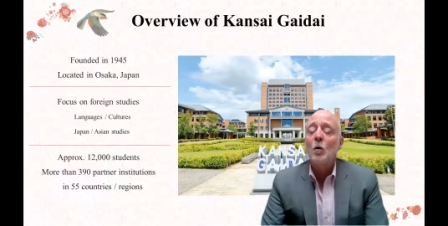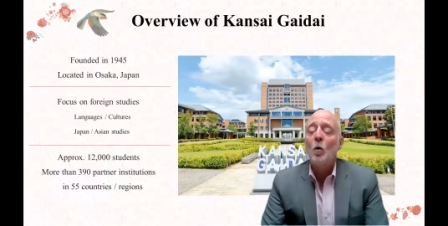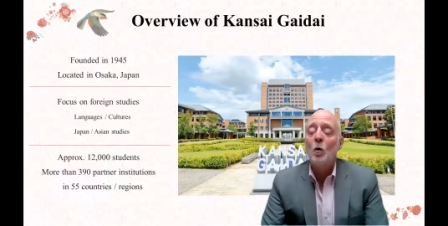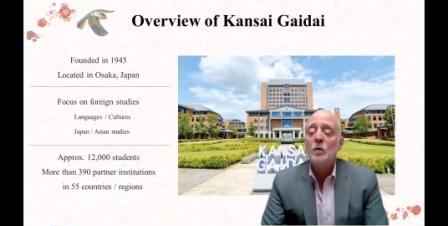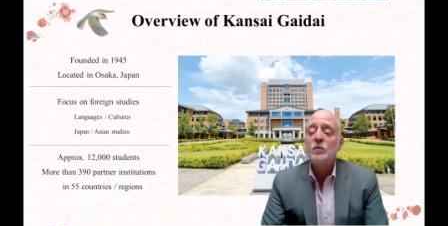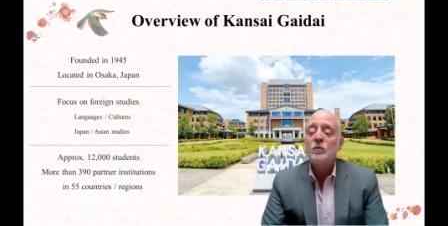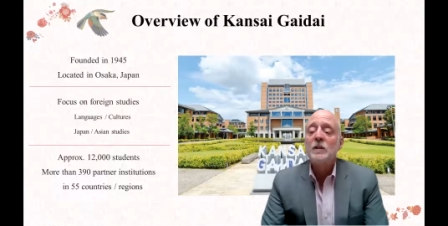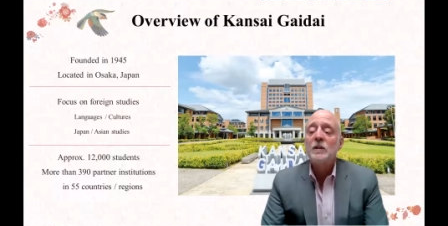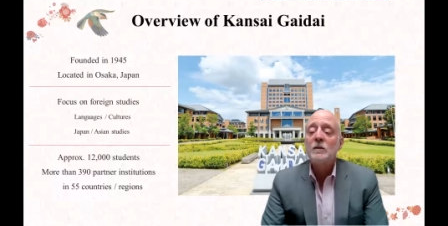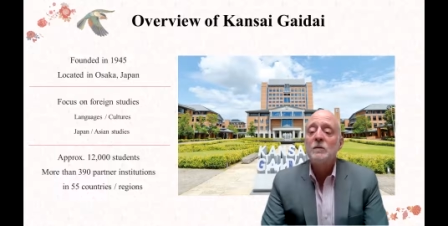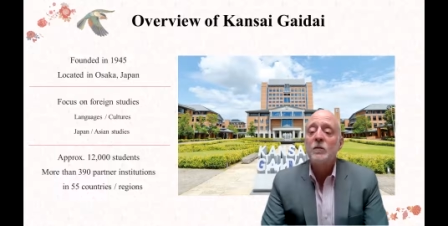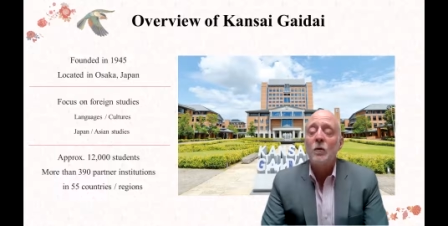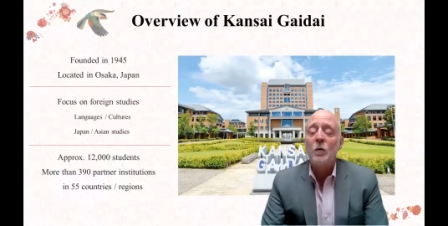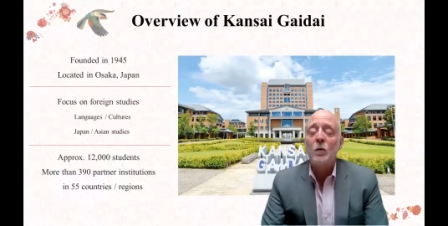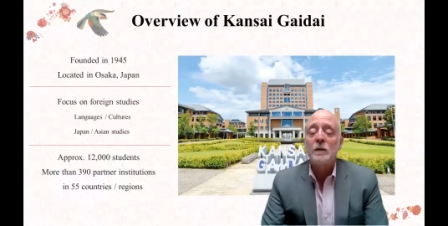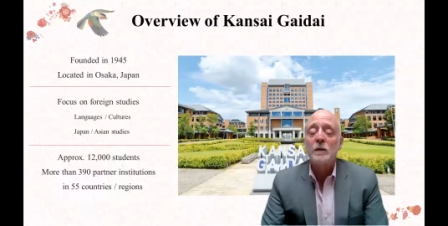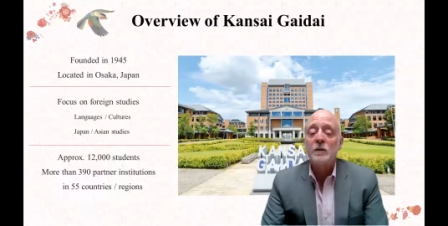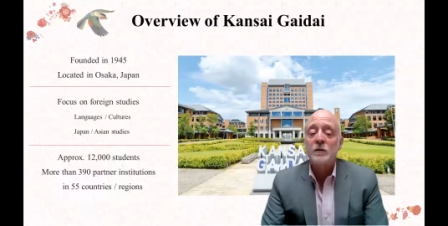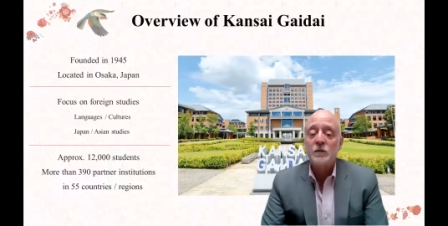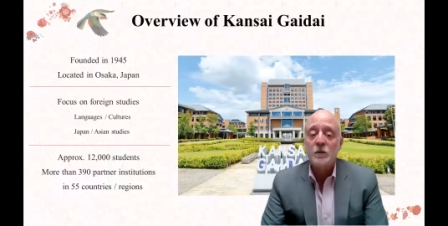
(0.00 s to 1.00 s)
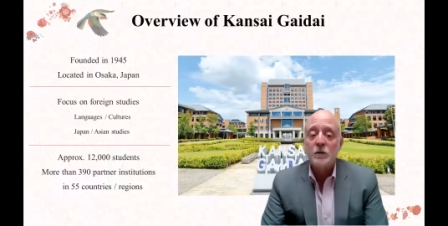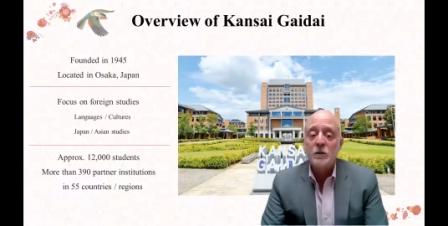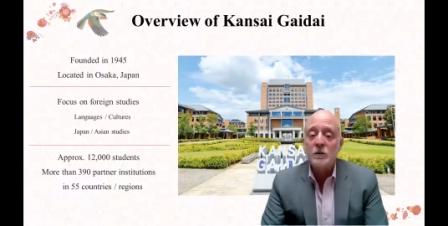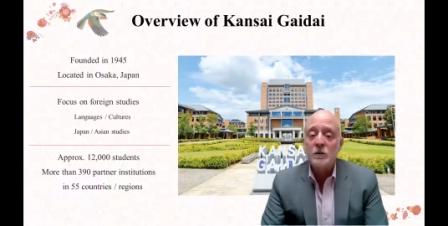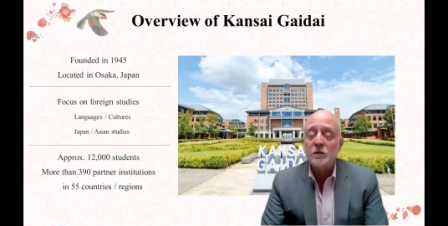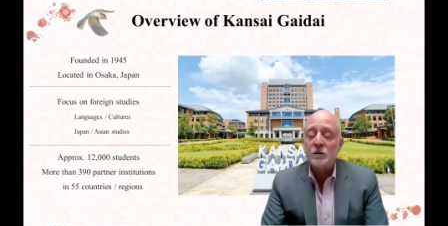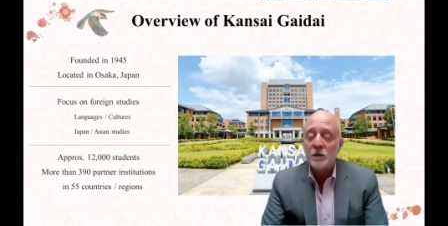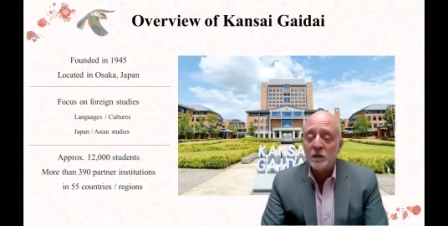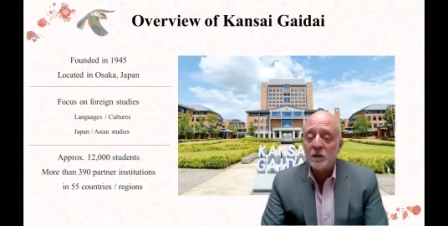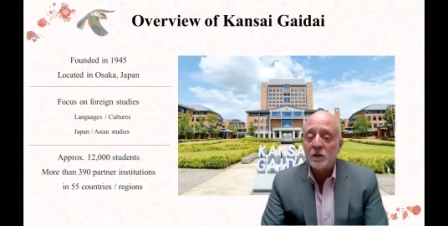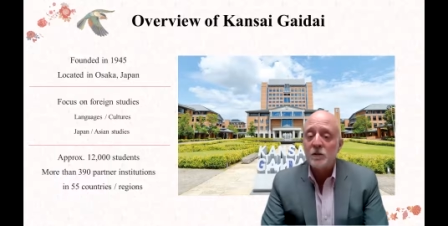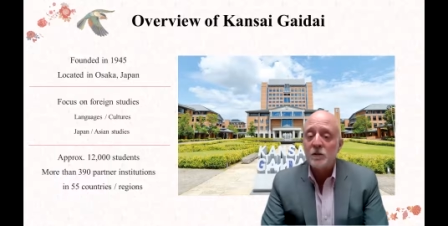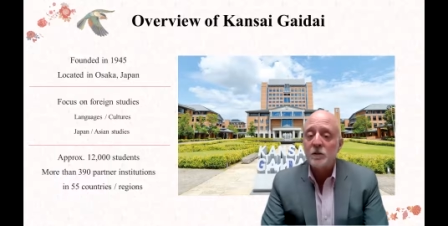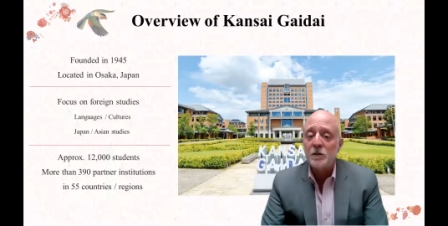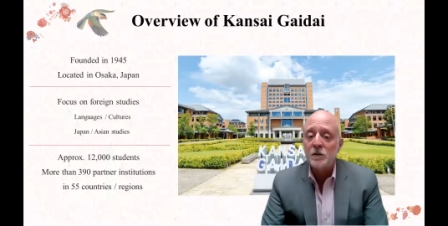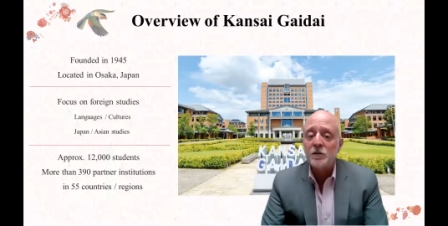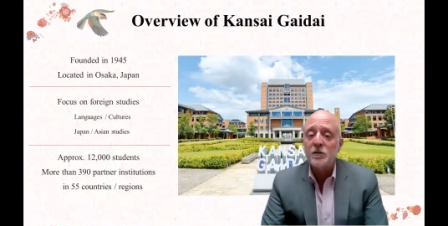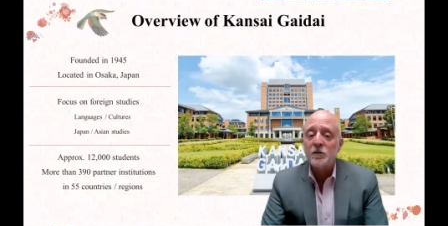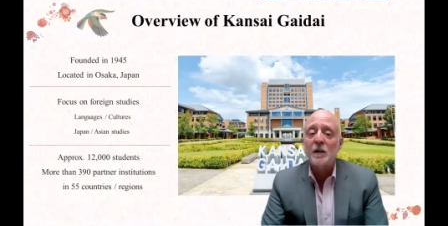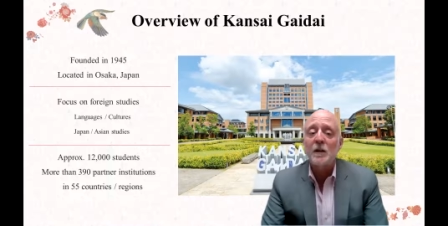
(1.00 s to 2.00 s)
hosting foreign students such as
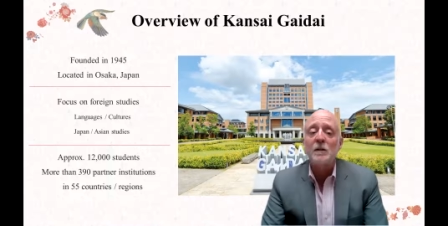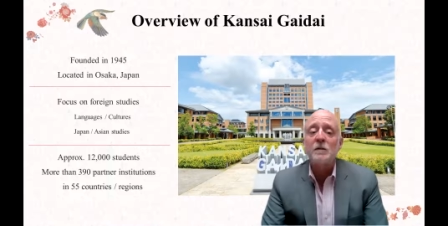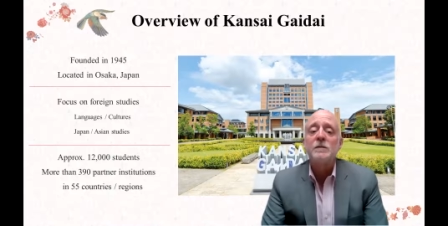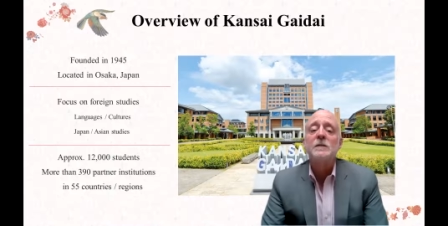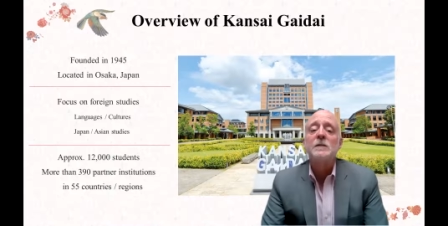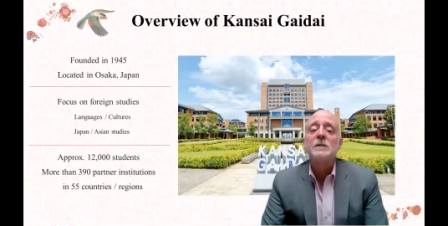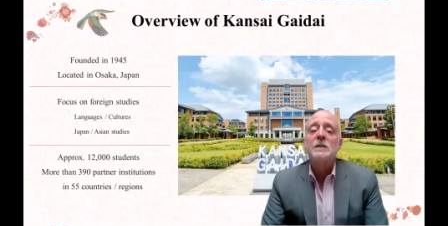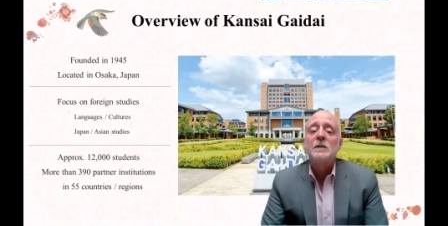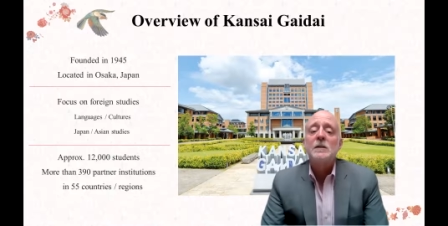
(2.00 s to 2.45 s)
yourself.